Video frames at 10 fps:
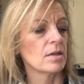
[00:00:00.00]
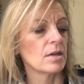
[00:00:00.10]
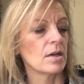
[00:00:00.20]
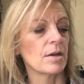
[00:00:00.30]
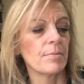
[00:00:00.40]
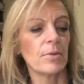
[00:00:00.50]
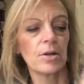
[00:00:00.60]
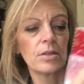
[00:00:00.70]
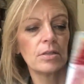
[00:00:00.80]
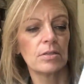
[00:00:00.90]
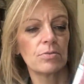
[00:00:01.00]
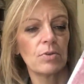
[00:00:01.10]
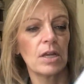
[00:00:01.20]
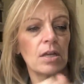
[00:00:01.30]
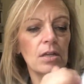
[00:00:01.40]
um, aren't this
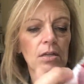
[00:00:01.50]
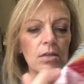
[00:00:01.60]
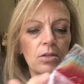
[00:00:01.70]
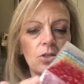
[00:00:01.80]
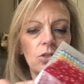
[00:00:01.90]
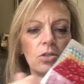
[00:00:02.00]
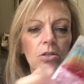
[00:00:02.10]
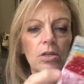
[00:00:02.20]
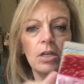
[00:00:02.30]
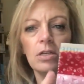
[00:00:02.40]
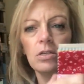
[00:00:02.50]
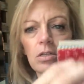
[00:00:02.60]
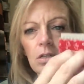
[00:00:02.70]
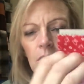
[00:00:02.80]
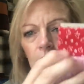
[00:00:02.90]
red Hen,
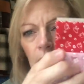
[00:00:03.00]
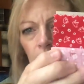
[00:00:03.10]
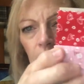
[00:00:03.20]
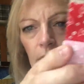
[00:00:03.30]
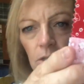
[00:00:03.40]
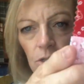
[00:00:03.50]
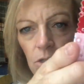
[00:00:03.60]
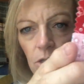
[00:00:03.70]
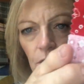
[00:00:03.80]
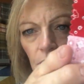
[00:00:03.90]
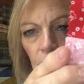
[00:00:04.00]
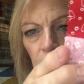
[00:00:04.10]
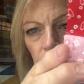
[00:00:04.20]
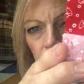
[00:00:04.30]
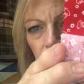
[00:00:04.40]
hen's just the
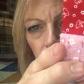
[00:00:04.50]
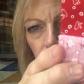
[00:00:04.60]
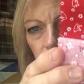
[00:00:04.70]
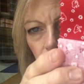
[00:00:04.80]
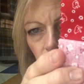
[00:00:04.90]
cutest. The